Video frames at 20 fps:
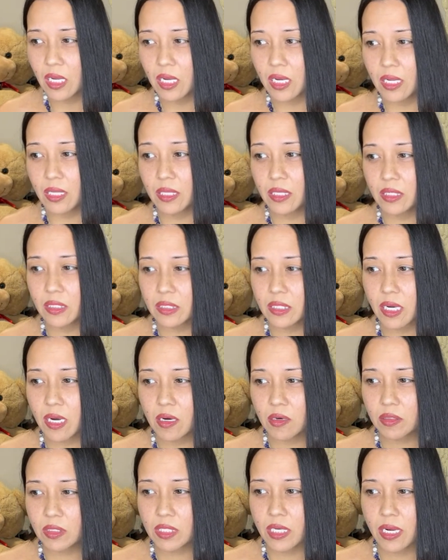And this
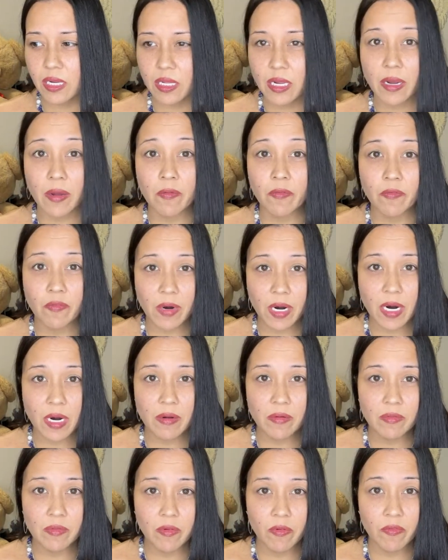house had like
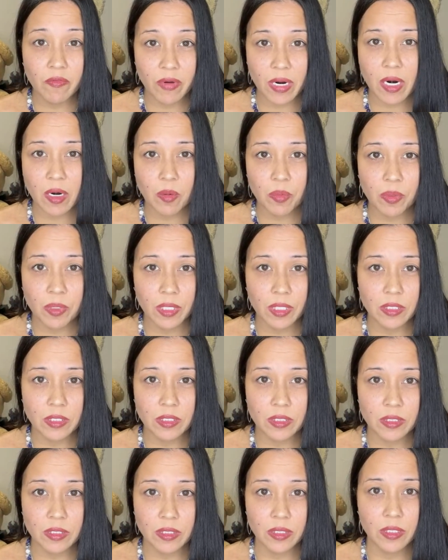5
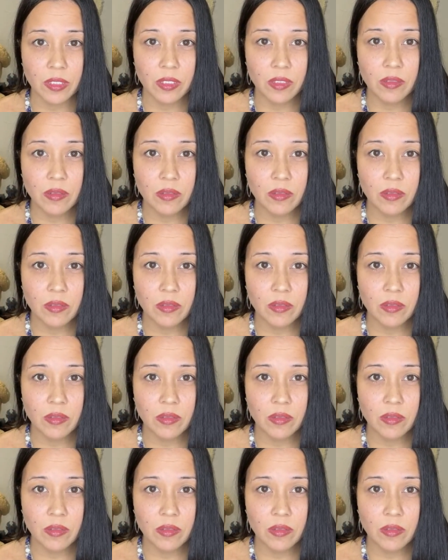fireplaces in it.